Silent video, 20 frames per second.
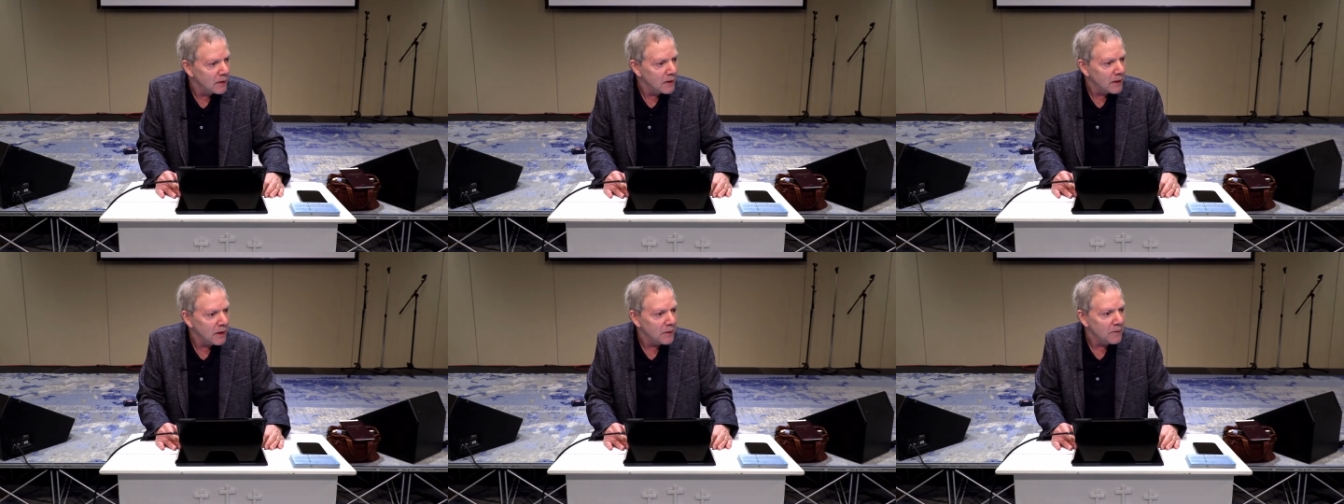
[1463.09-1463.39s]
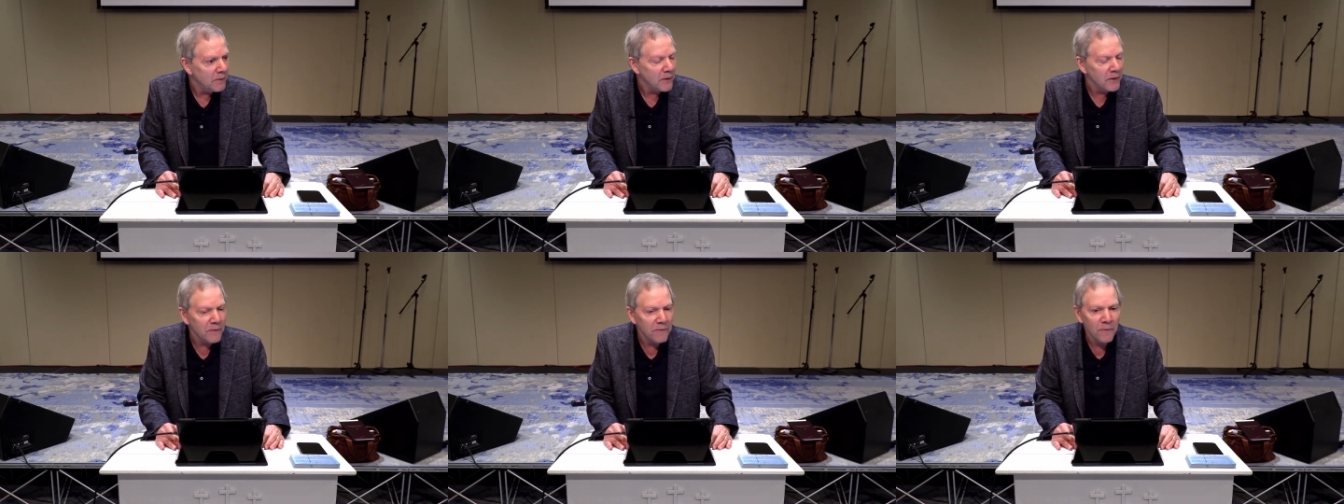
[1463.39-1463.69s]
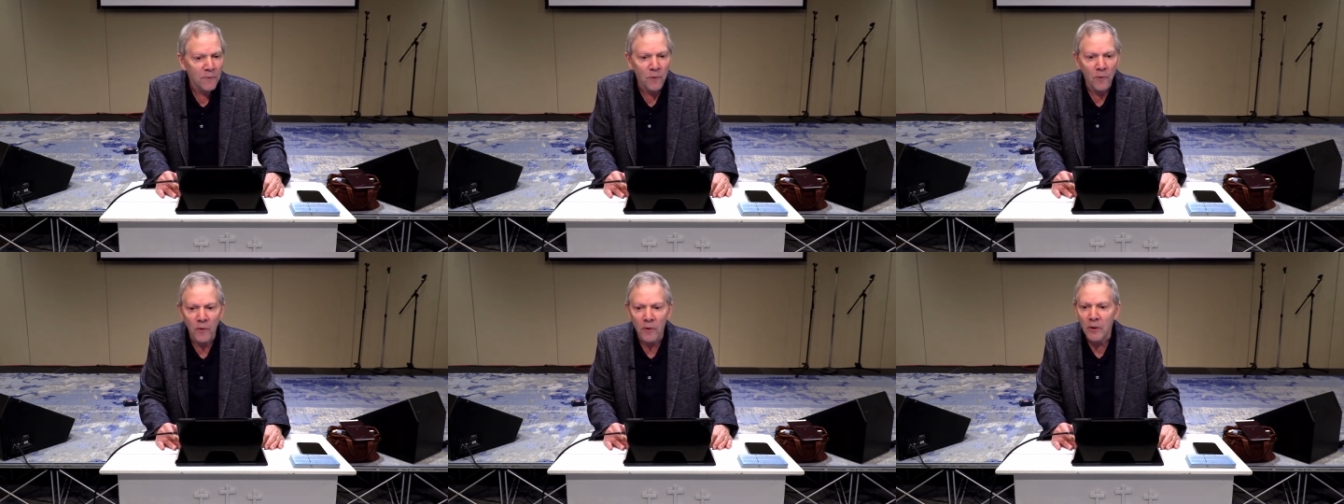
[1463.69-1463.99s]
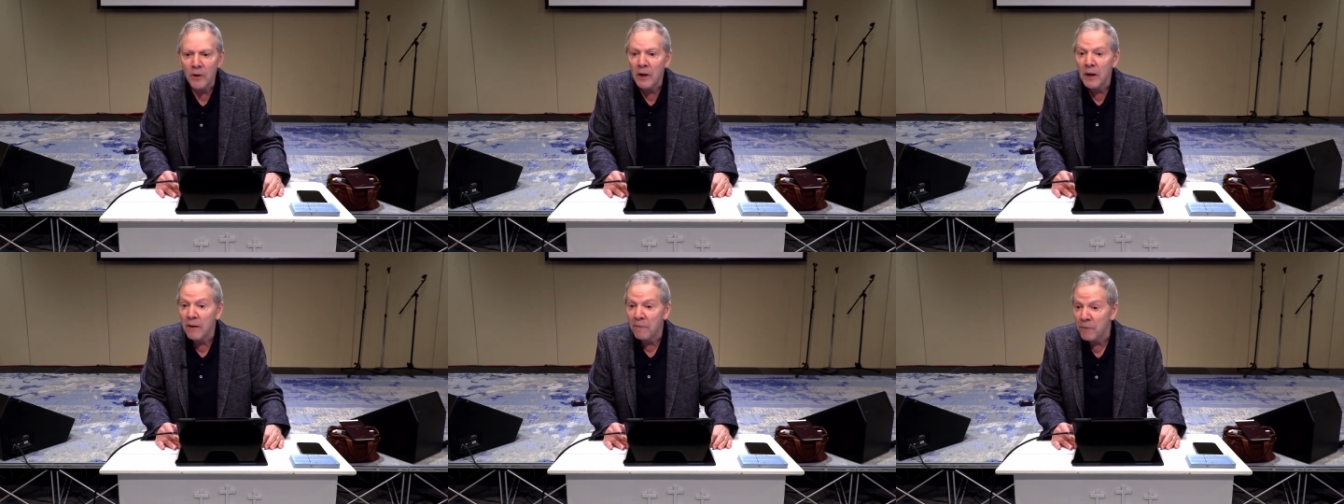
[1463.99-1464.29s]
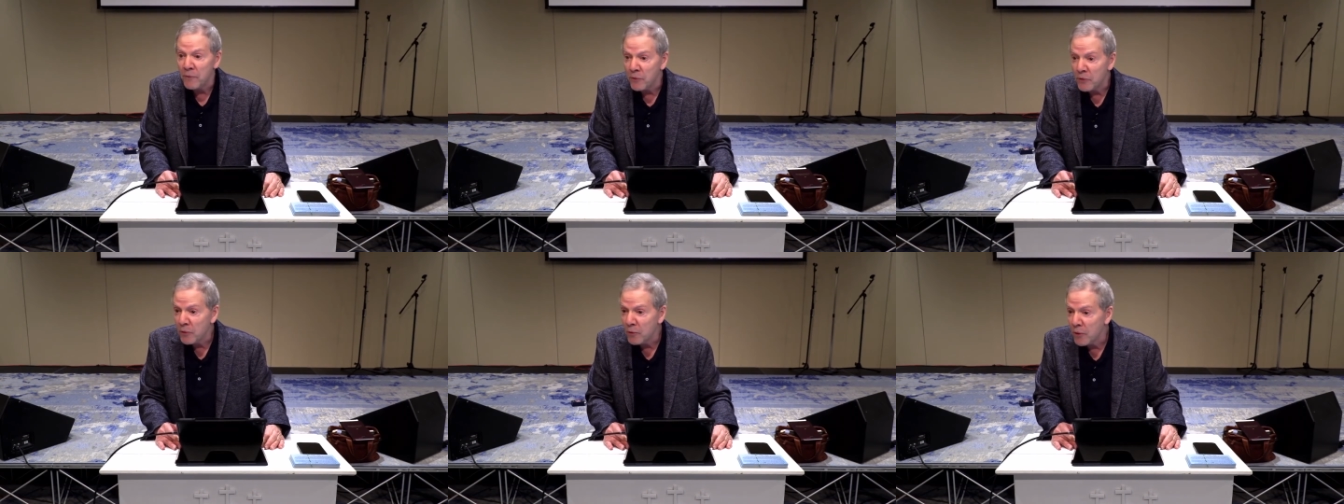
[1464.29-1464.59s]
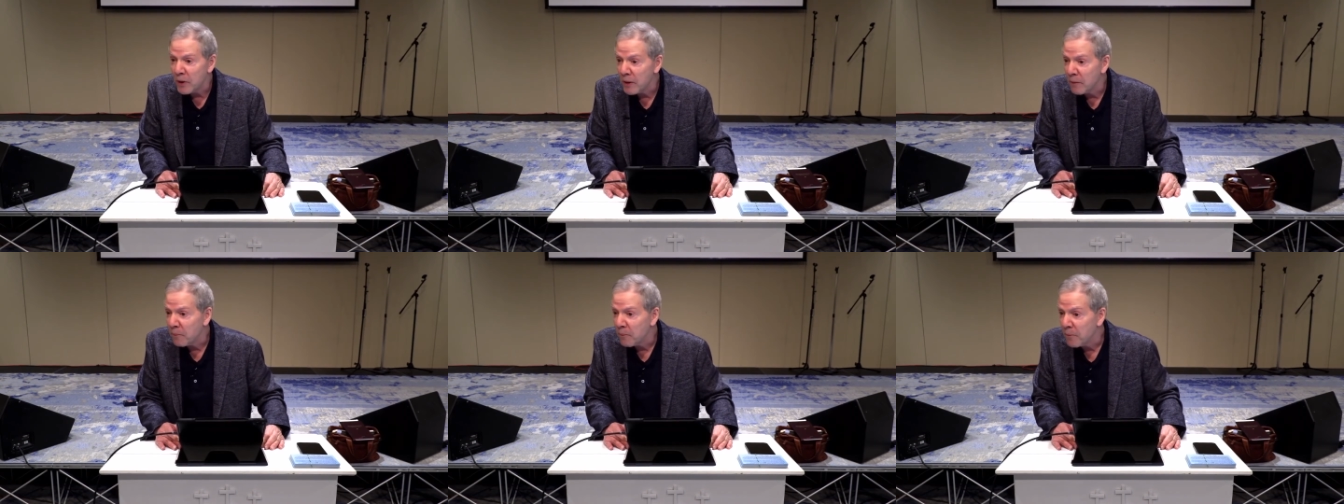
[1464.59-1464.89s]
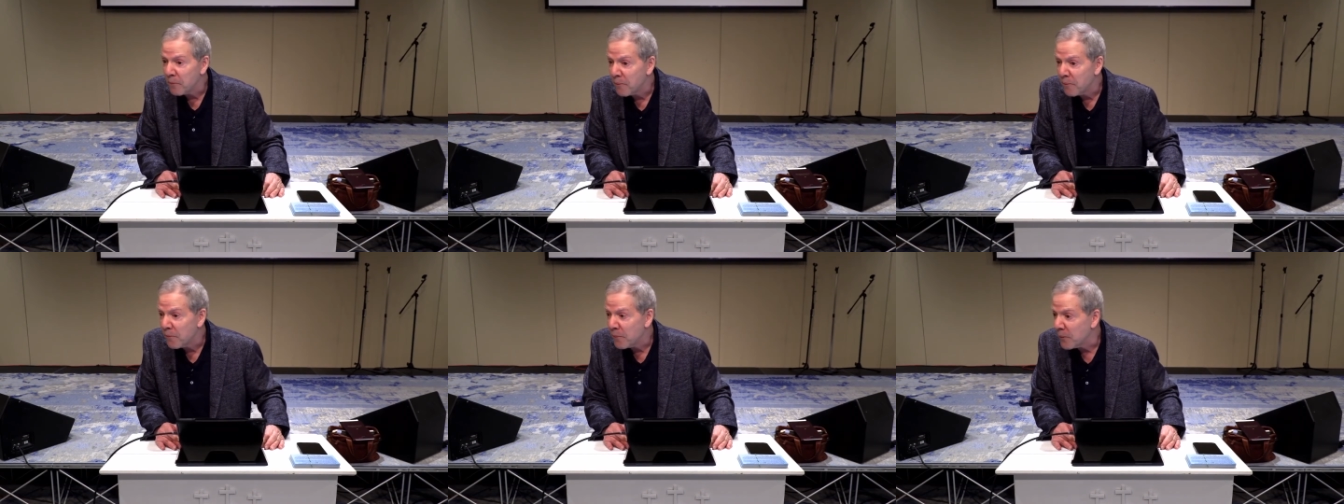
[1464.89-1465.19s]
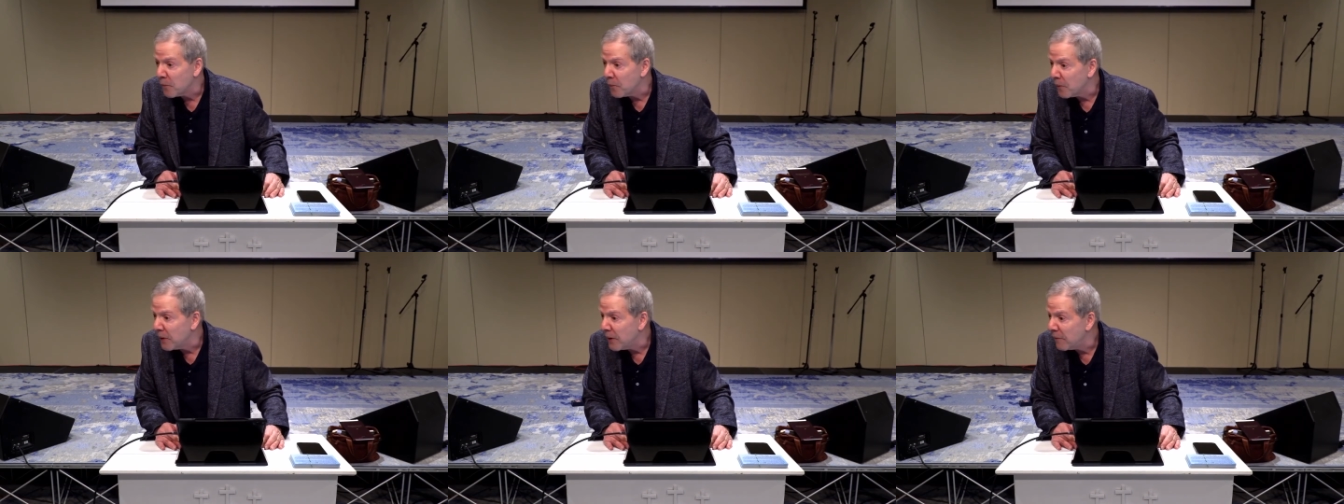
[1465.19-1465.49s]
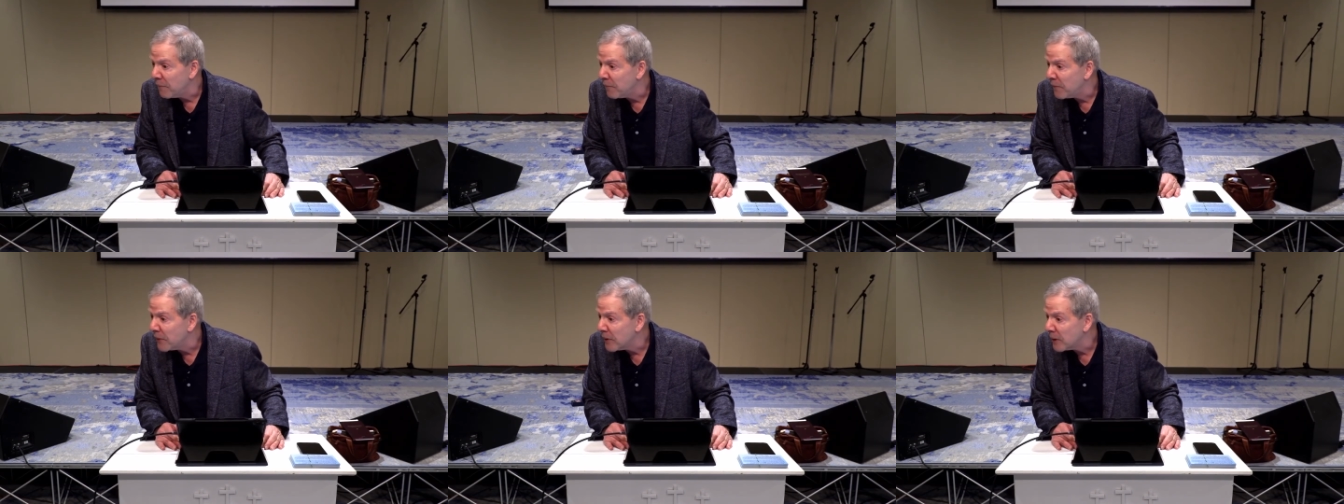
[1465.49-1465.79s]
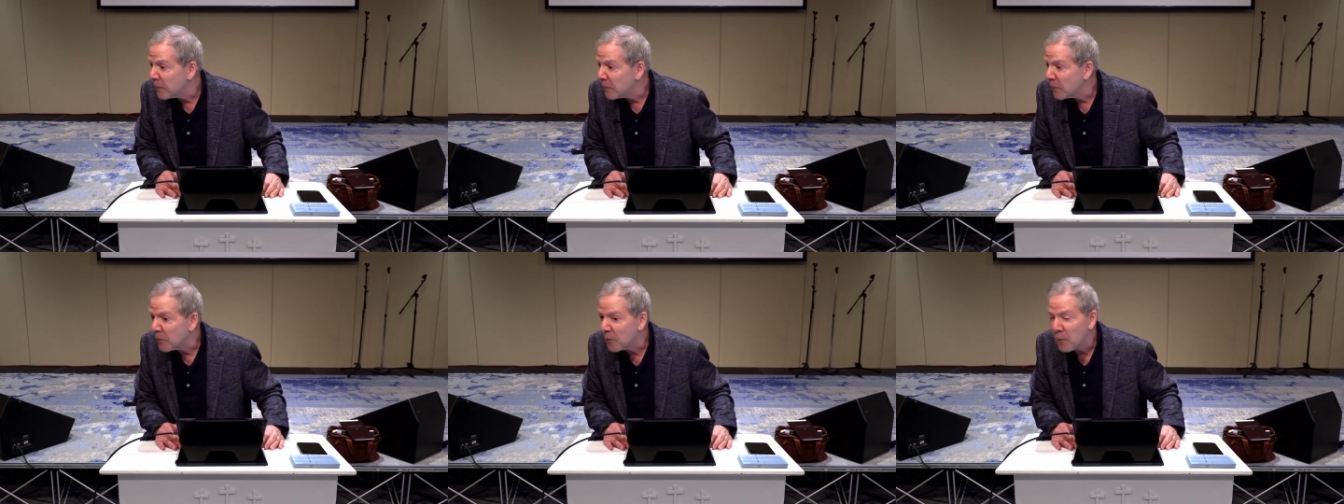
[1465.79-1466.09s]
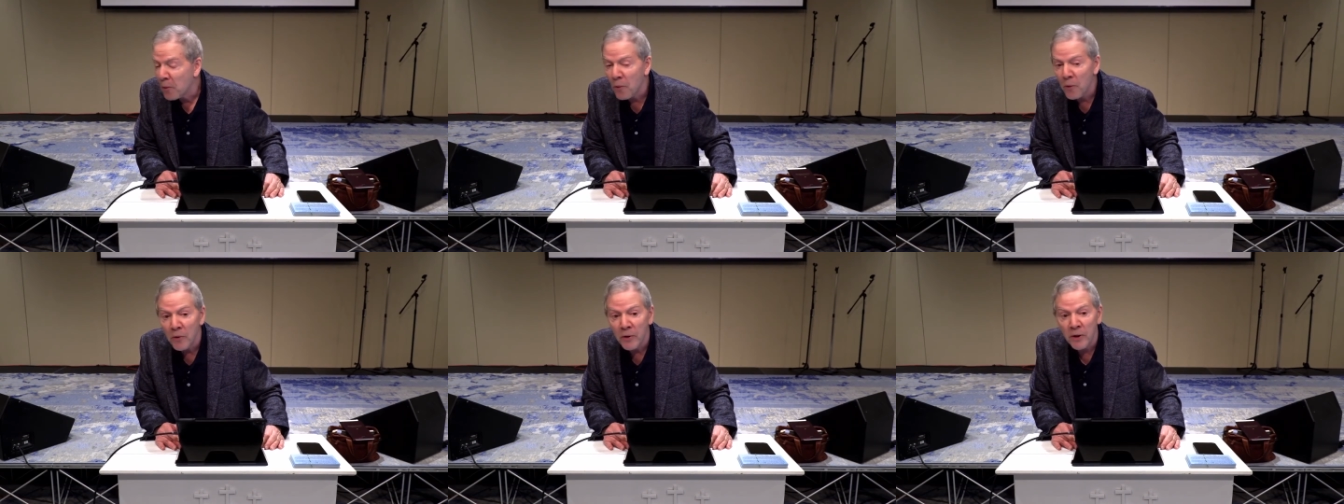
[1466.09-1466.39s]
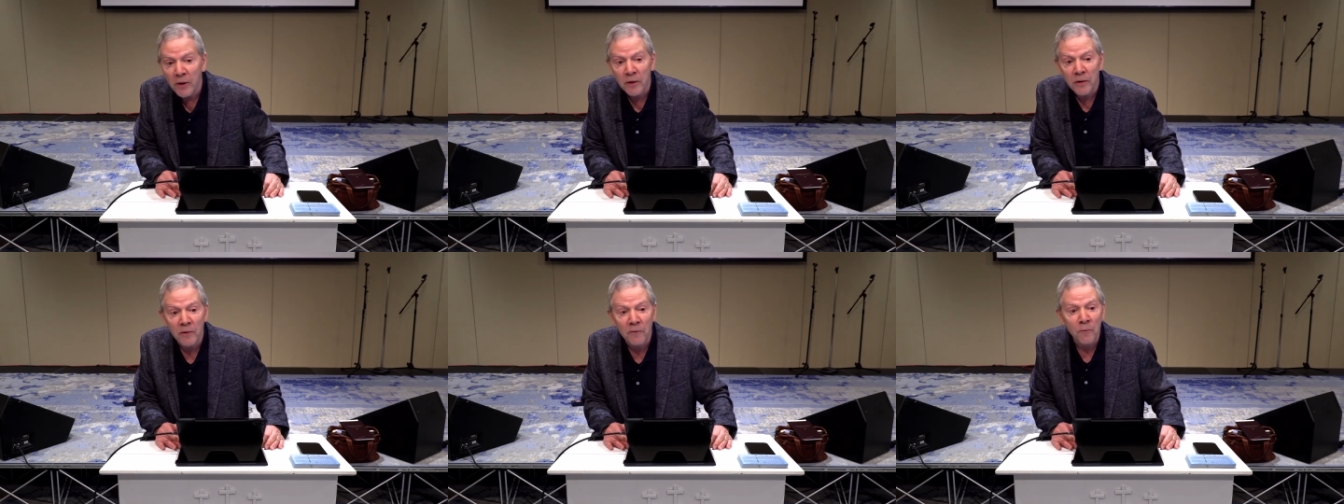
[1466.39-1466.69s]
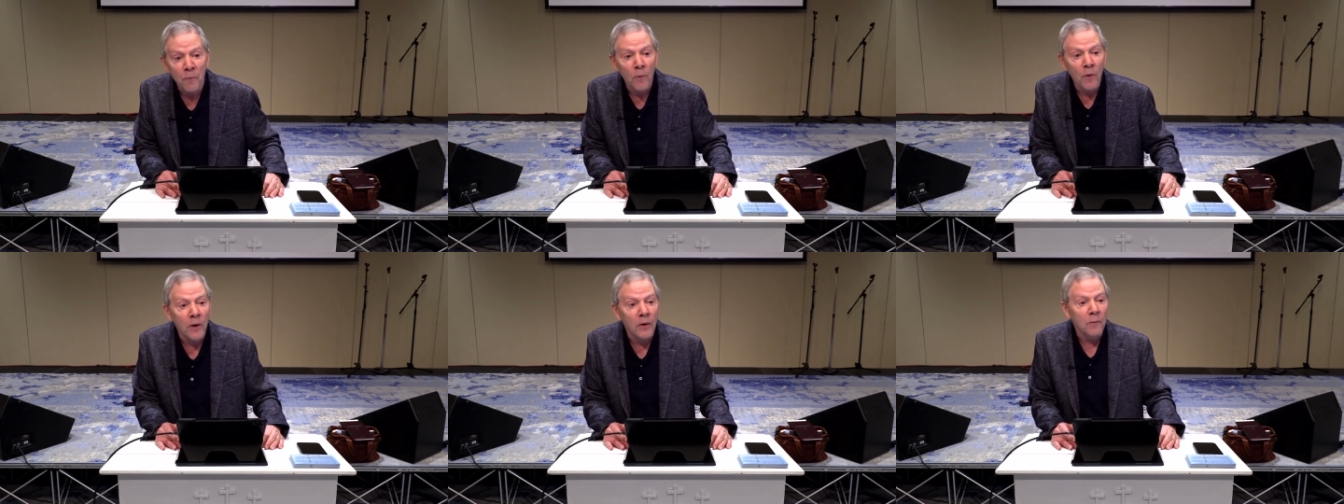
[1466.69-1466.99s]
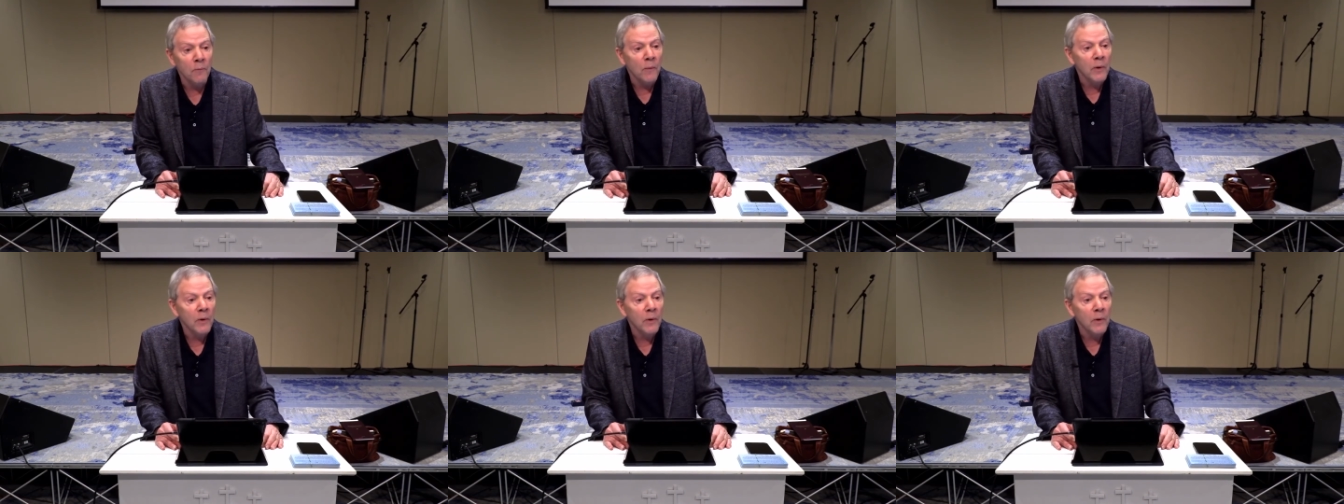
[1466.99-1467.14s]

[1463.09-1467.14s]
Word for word: And therefore, if you're doing it to an invisible audience of one,